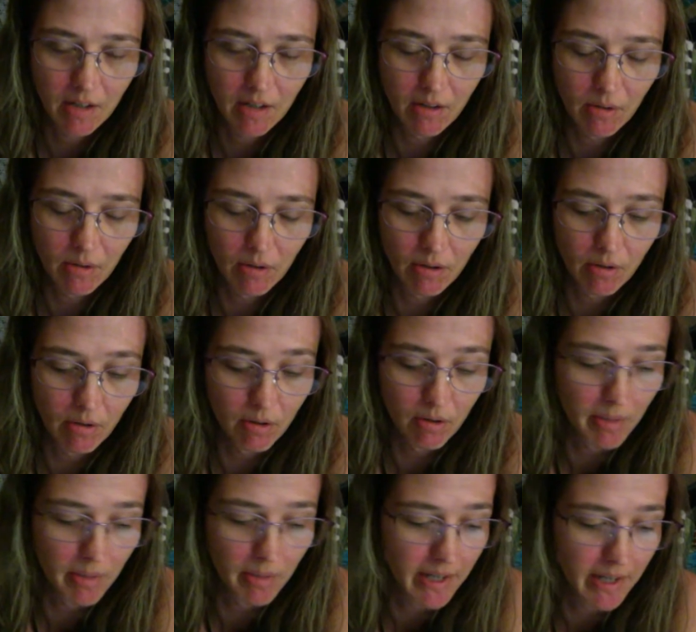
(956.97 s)
or
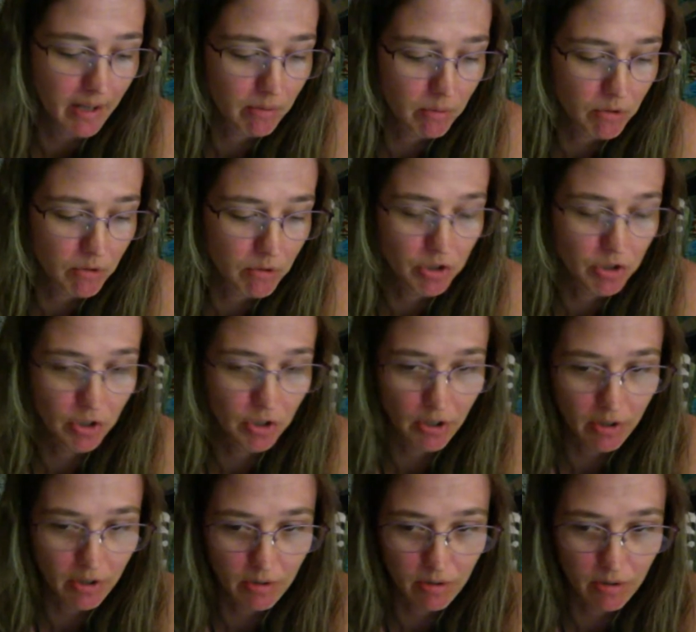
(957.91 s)
my neck will
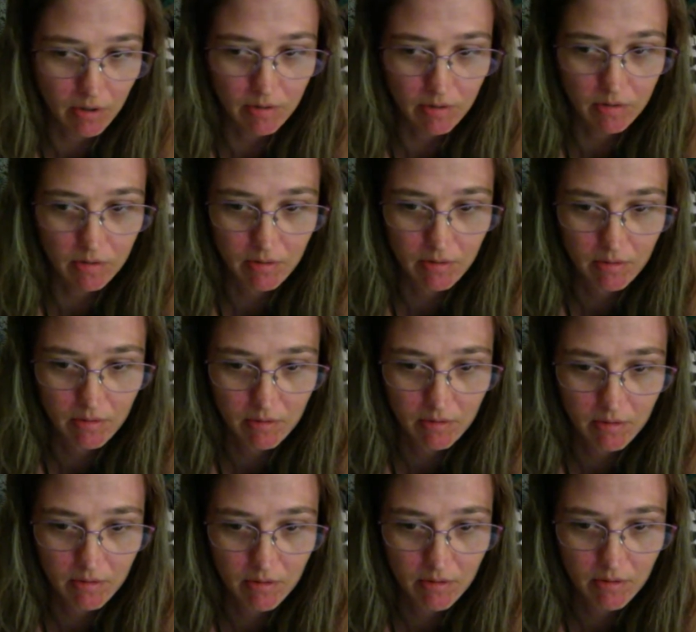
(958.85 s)
jerk or
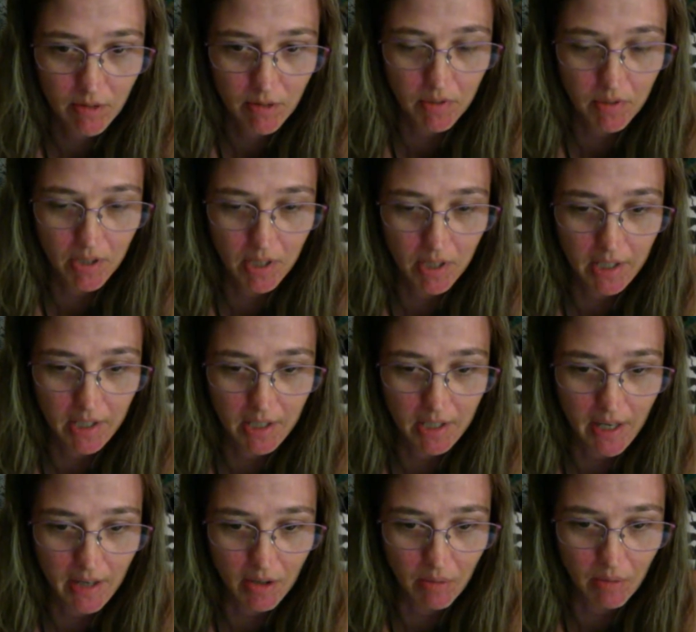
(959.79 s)
something like
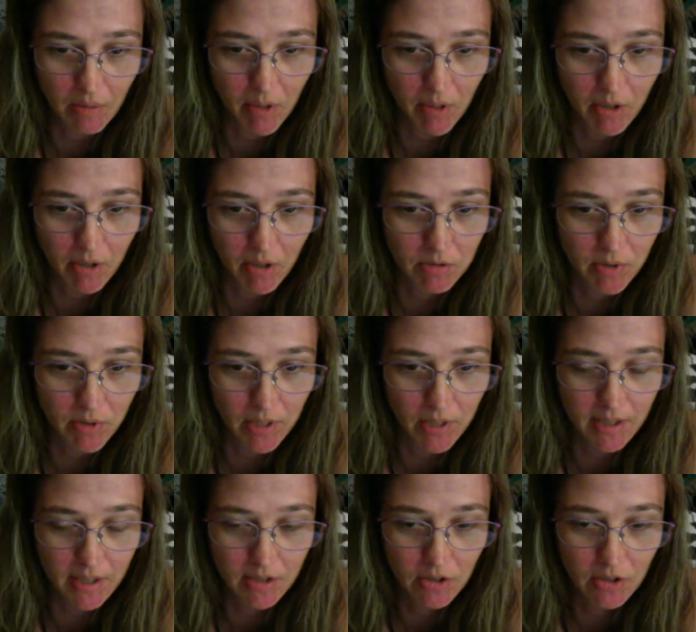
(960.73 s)
that, or my nose will
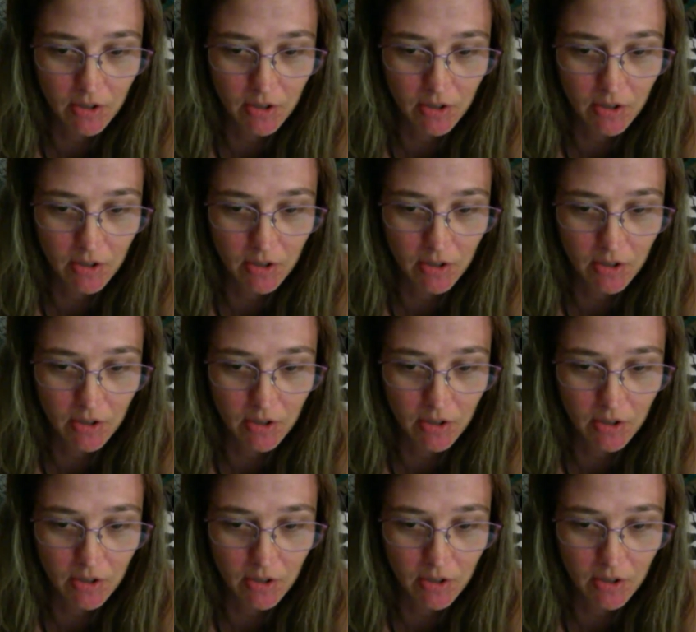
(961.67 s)
itch.